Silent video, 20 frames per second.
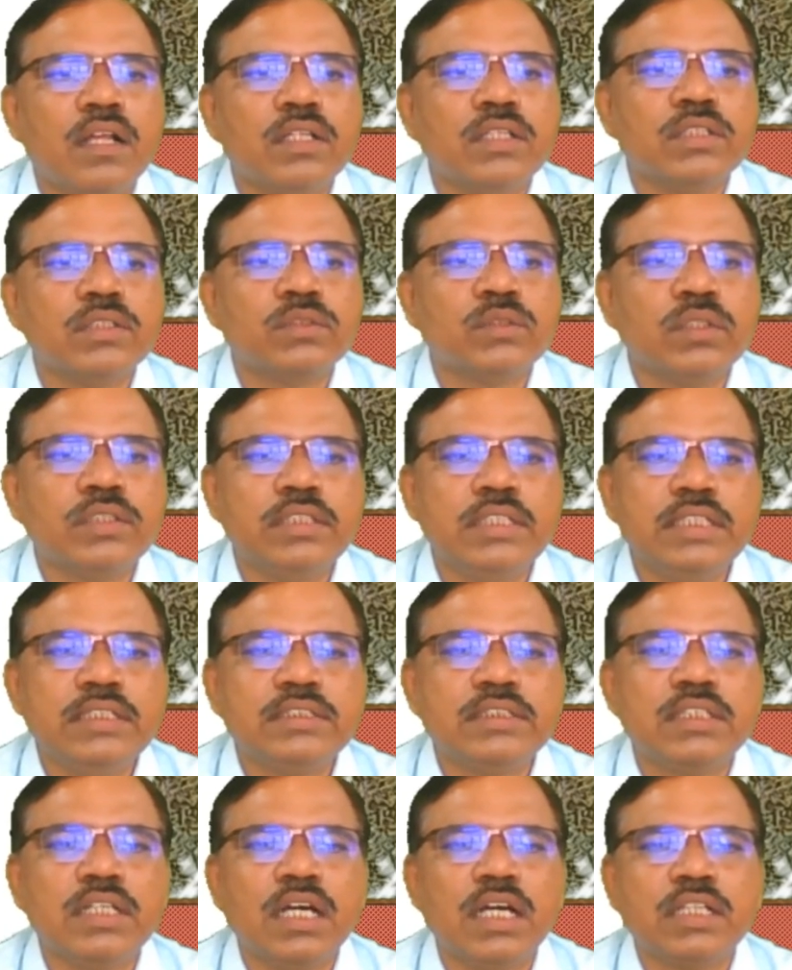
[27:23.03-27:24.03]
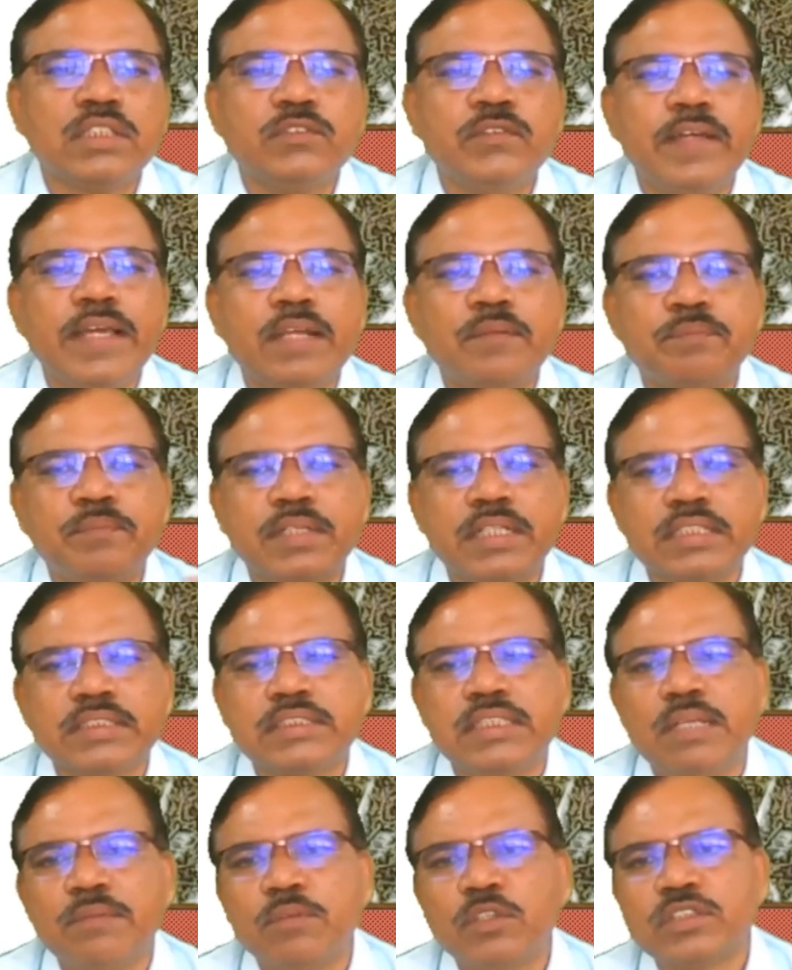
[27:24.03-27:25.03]
So these curves were first
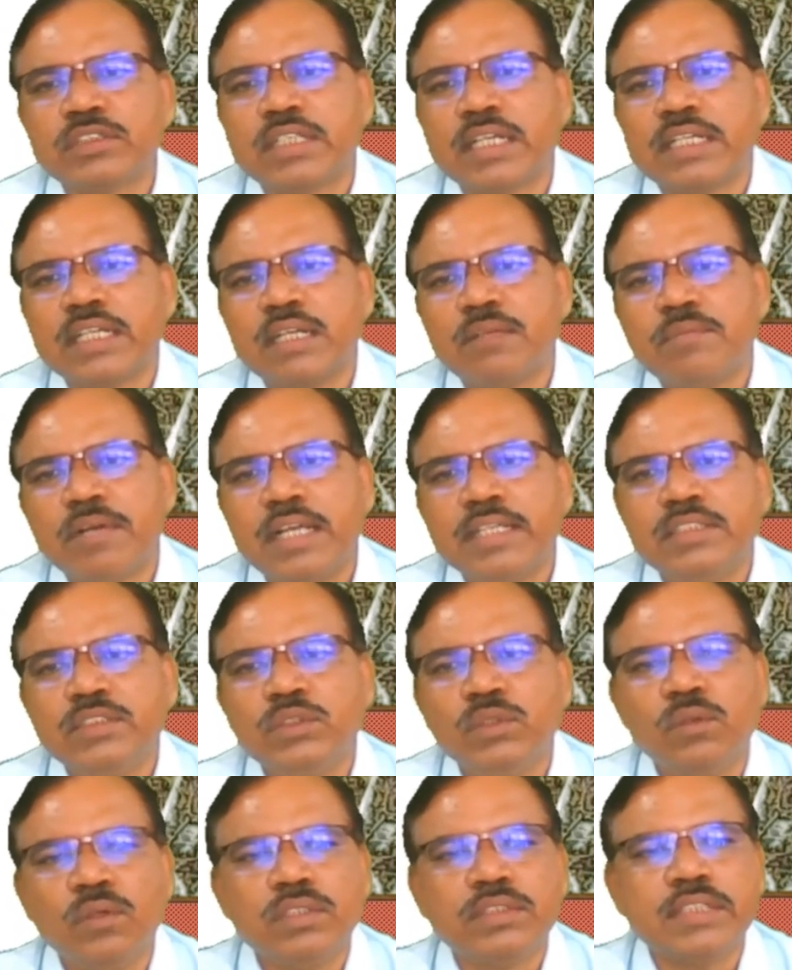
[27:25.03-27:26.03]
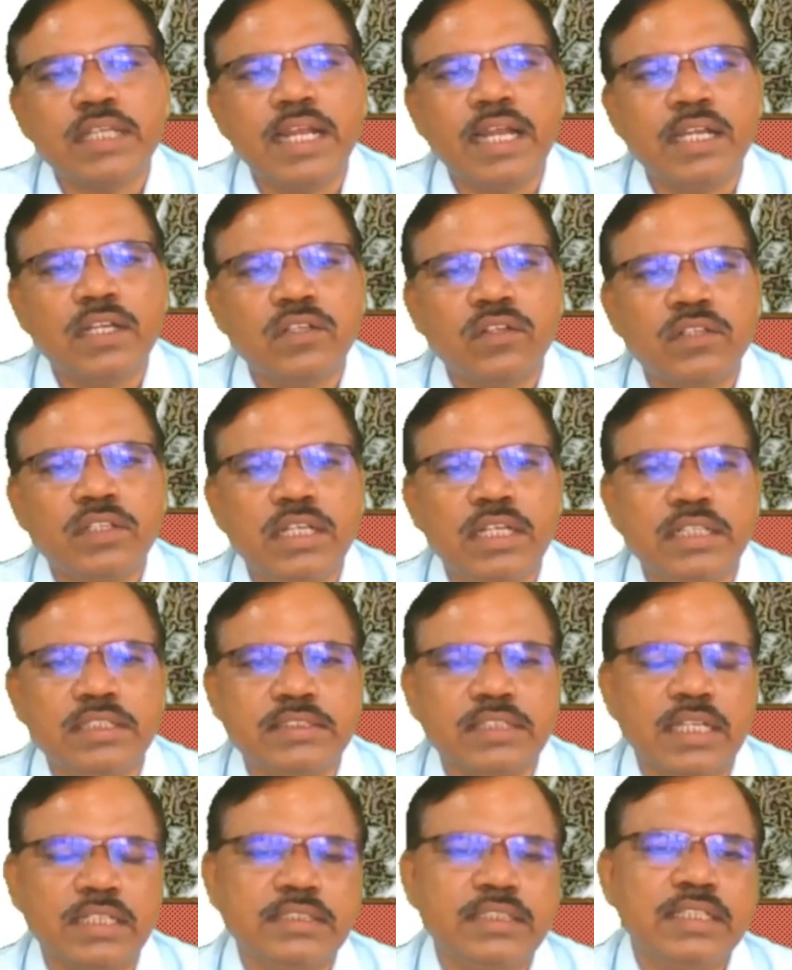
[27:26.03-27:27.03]
demonstrated by Jules Antoine
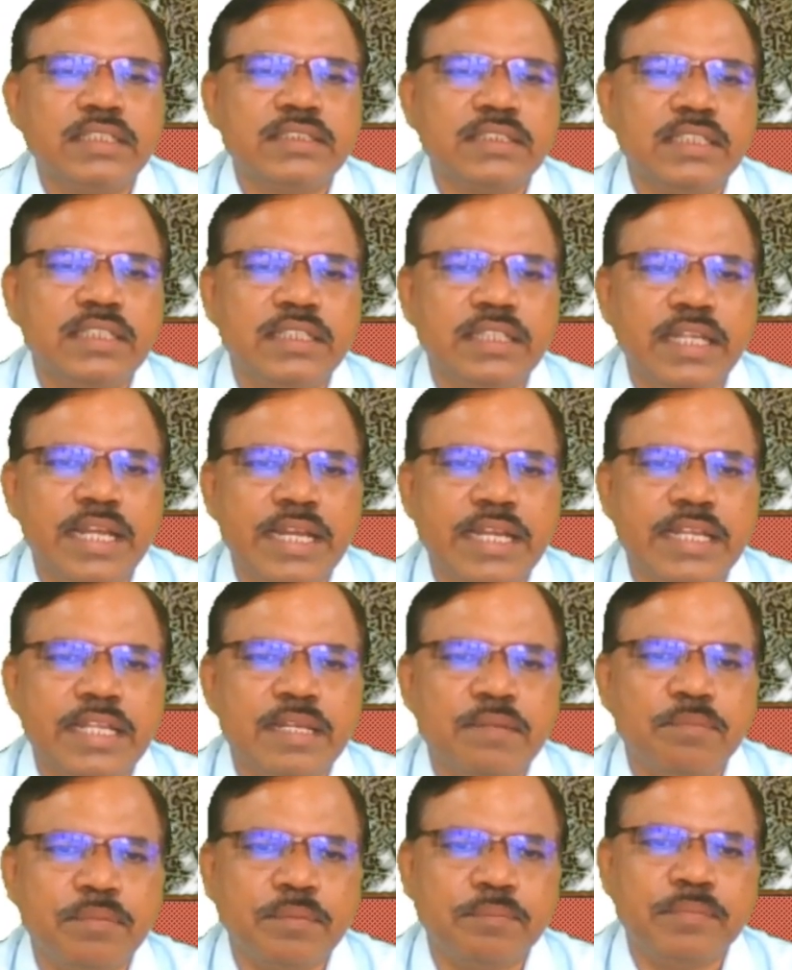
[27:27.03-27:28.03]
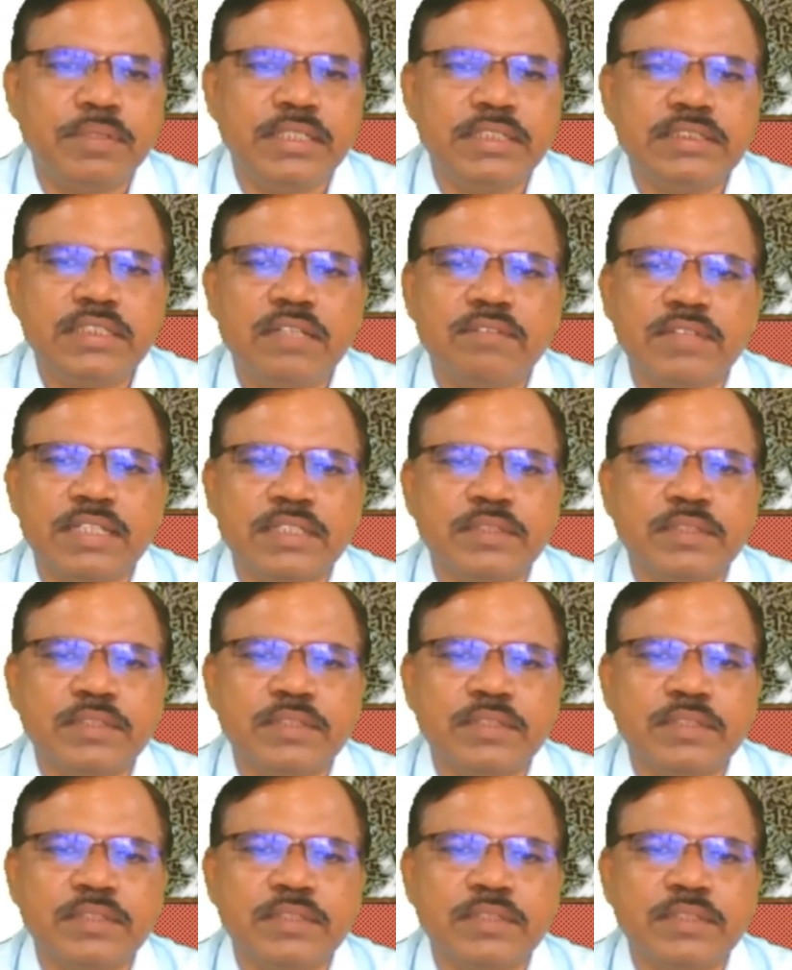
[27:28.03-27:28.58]
Lissajous in 1857.